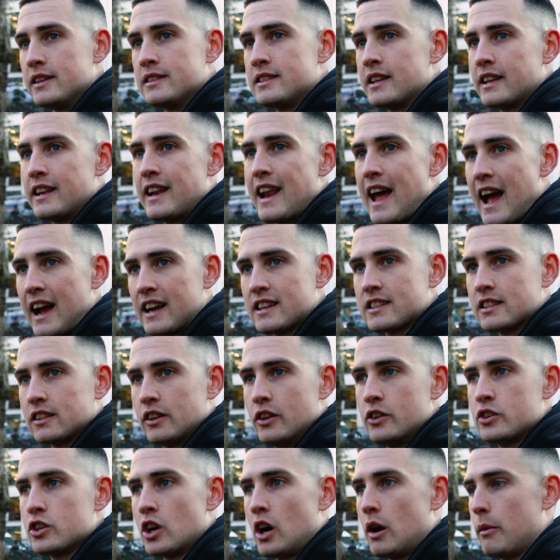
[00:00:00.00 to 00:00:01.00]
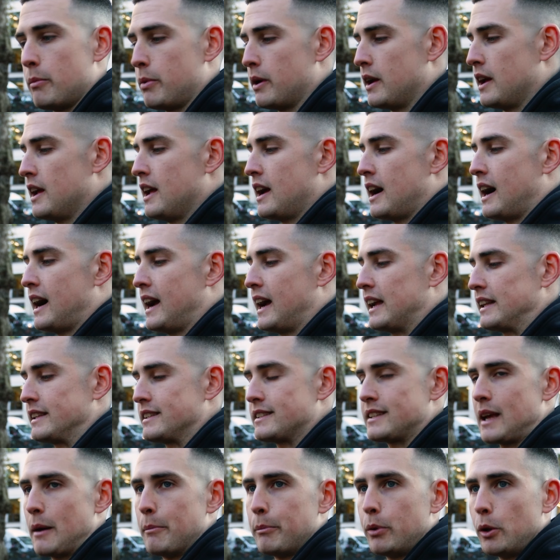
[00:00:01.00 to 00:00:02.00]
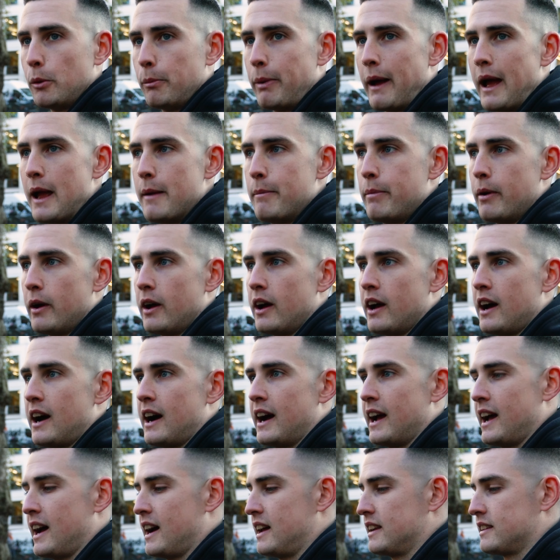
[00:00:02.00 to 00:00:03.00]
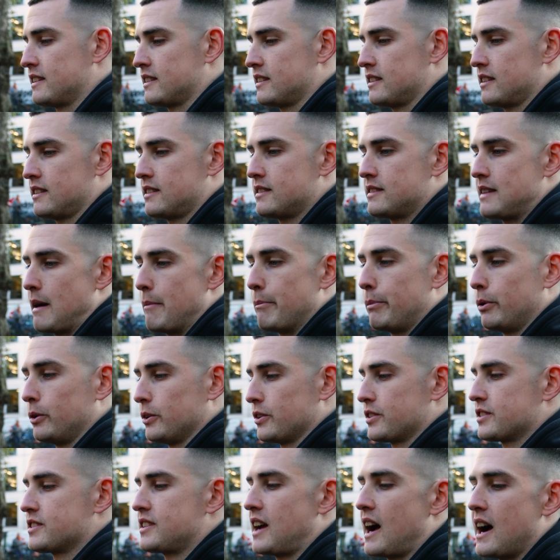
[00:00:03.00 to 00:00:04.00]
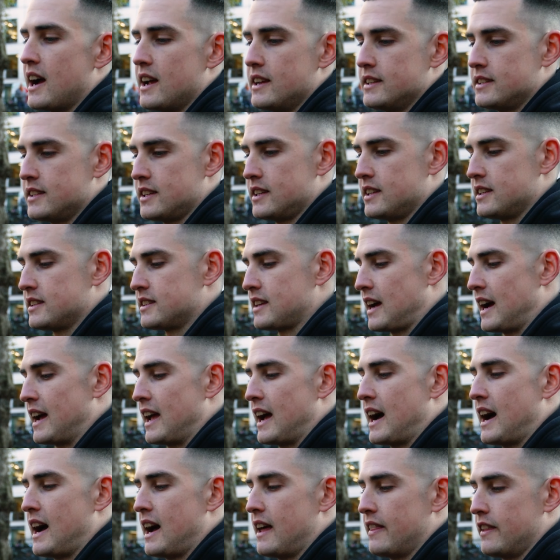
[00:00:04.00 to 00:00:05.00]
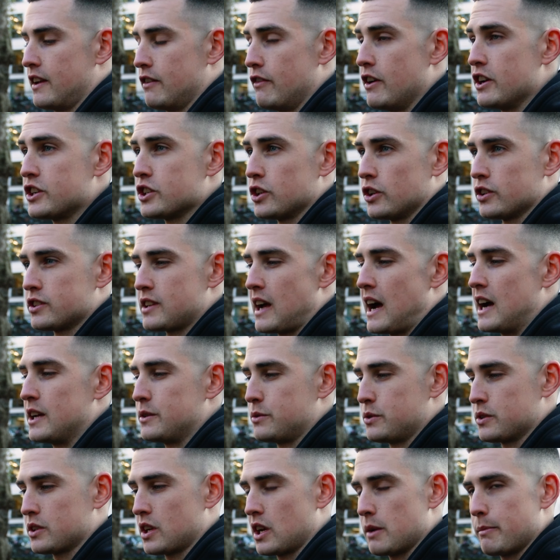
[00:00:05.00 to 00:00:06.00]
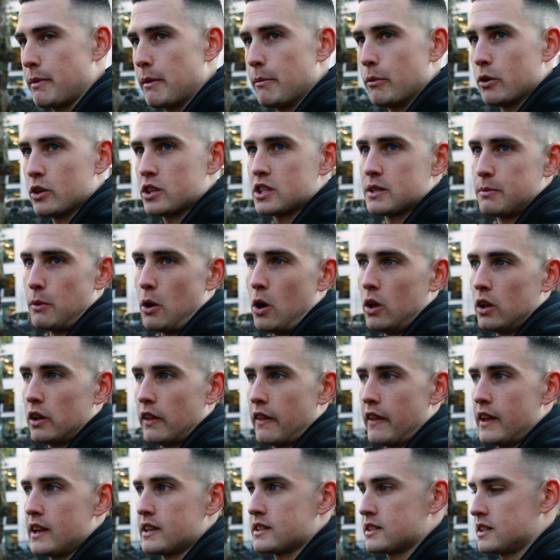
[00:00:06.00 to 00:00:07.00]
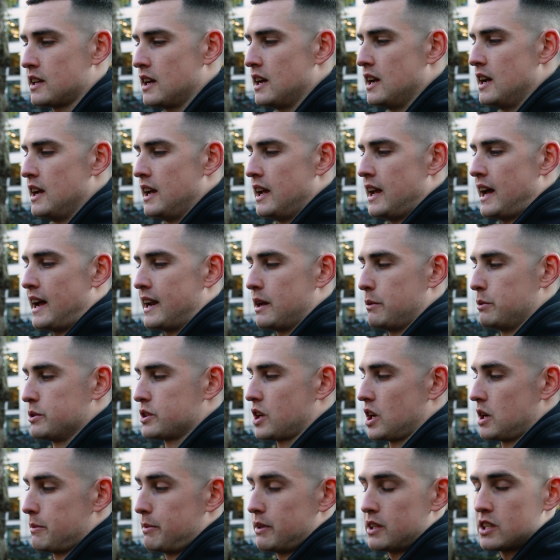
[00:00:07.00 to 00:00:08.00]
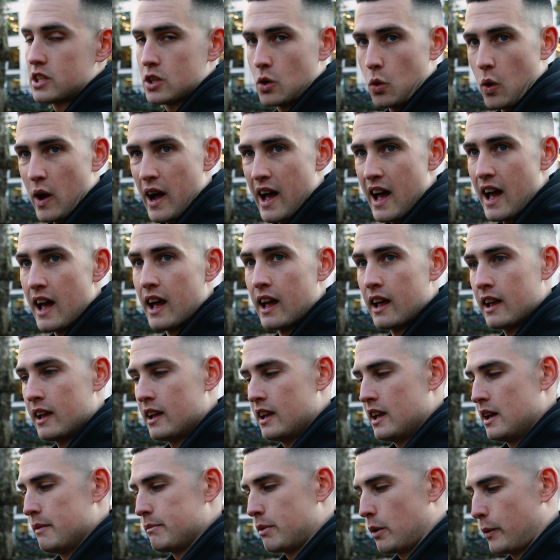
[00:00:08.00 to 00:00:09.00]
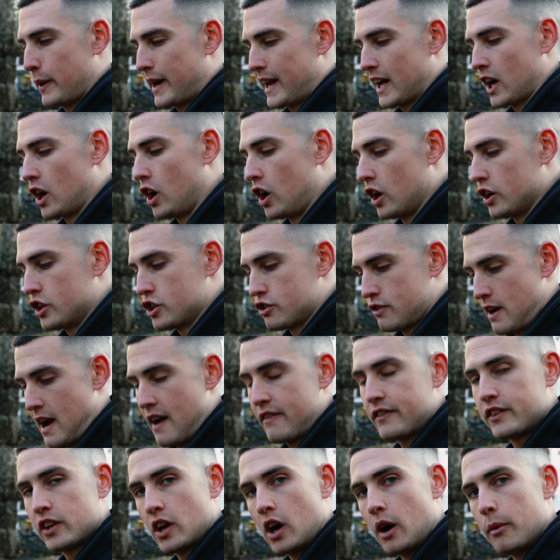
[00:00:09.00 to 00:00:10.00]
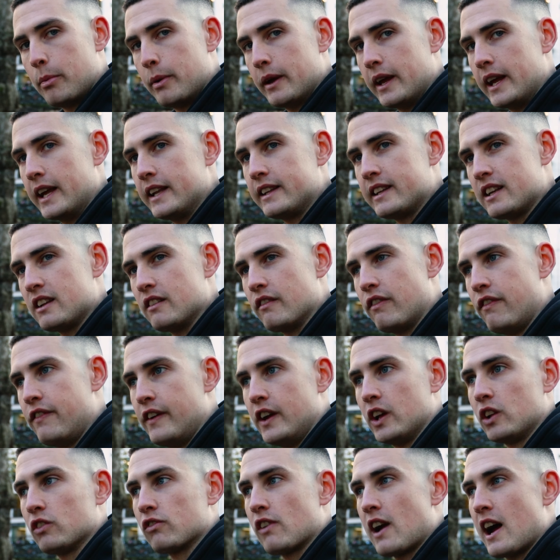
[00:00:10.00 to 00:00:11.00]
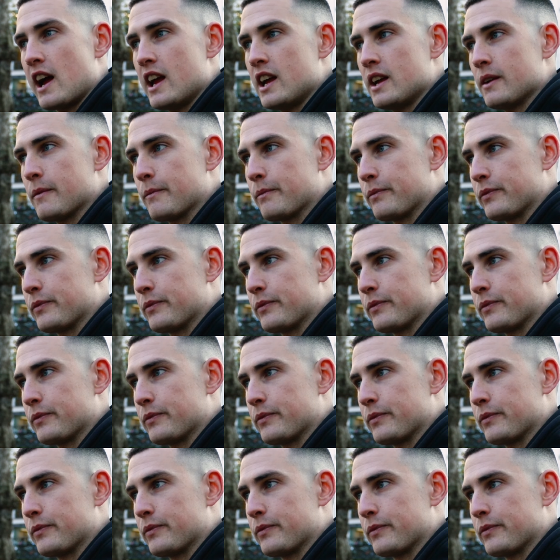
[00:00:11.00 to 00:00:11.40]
did an excellent job. I had sample paper, I had sample sizes. The original size was going to be much smaller than this, and it was going to be square, but when I got a draft copy, it didn't feel right.